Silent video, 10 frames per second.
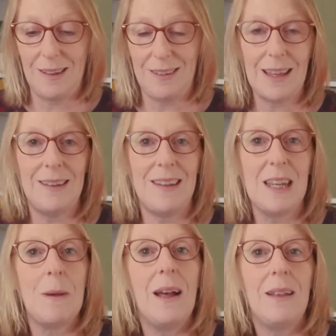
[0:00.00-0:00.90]
send an
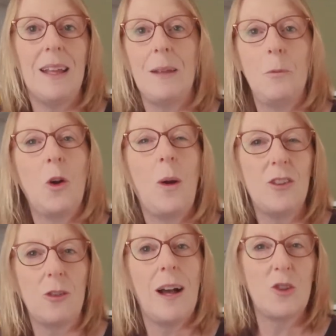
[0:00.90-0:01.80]
email and I'm not
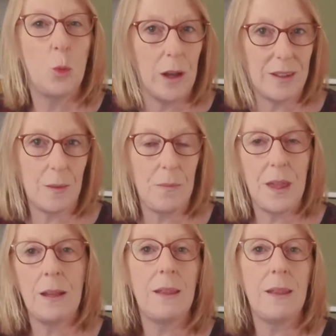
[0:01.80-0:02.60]
quite sure how to word something,